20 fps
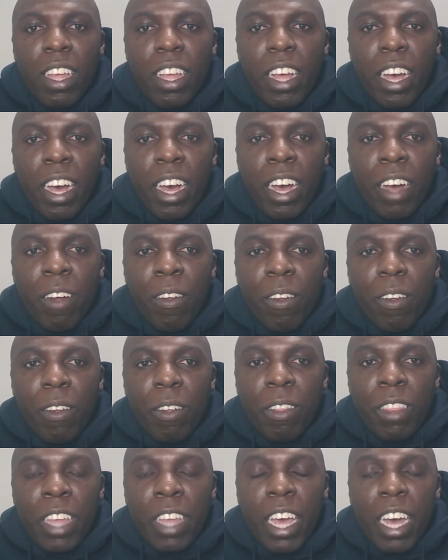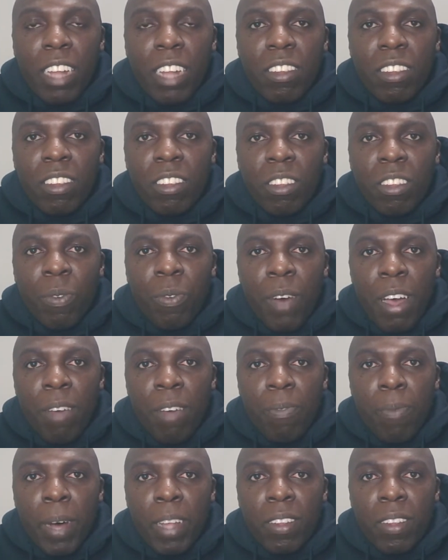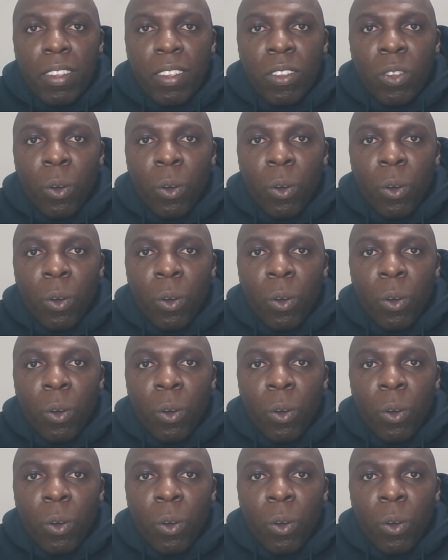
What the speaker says: They had 65 passes.